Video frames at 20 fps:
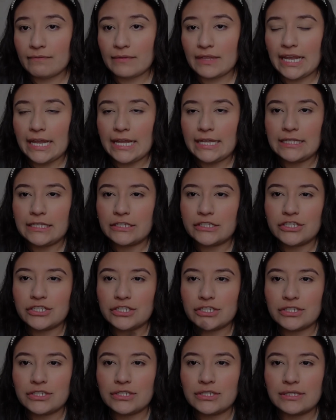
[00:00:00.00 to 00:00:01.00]
and it's
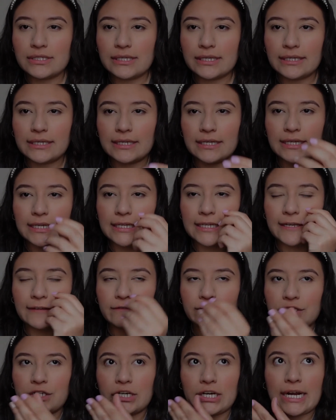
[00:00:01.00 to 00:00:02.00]
just like it
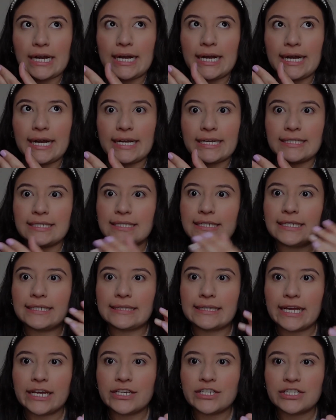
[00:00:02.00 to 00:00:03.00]
gives your
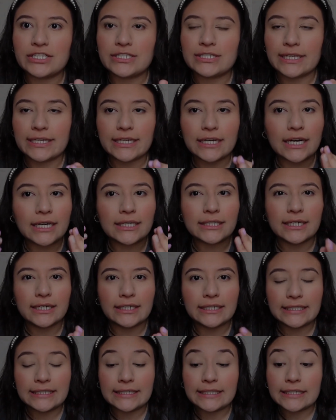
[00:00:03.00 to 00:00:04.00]
eyelashes like a
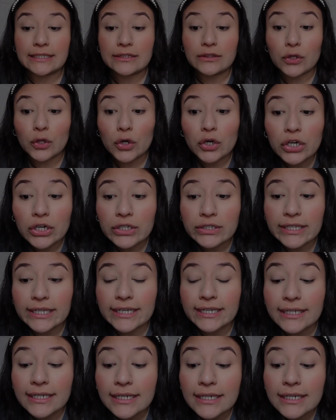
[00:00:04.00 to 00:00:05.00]
gunky look, like